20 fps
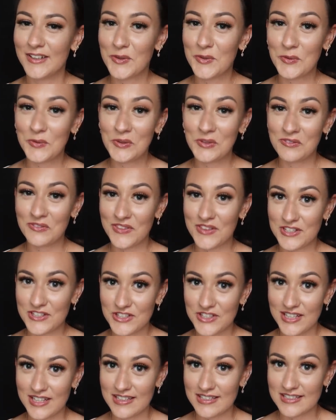all of the
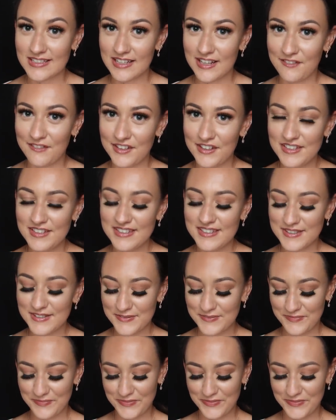cheese lovers,